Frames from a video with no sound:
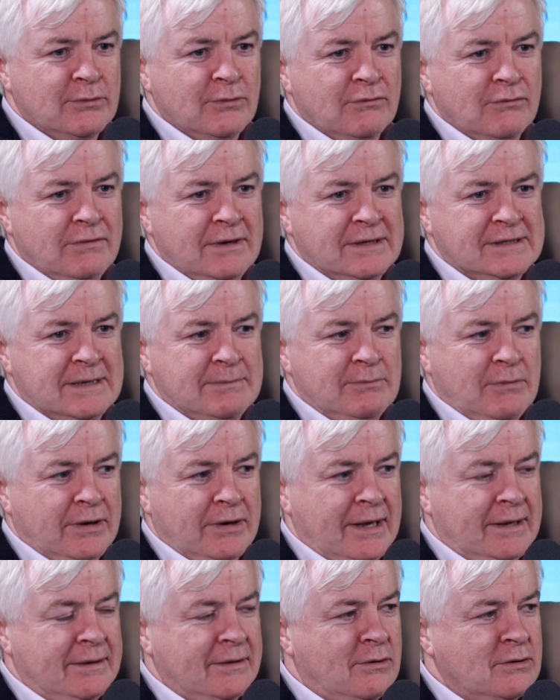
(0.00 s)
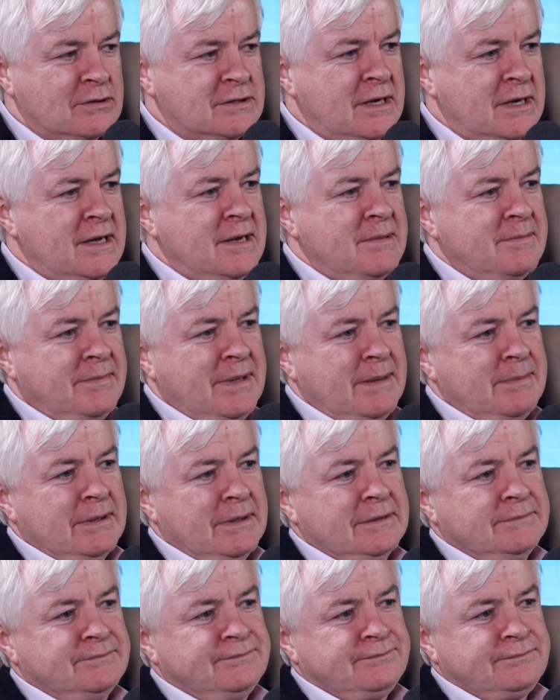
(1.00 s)
we were raising money, and of course,
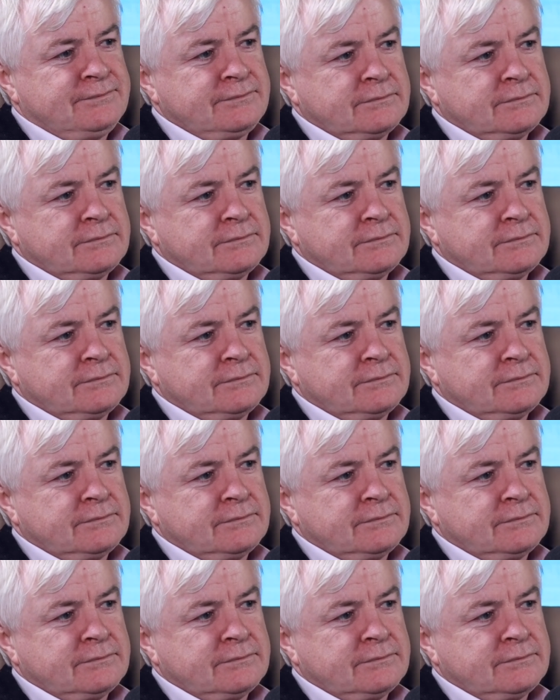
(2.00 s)
people.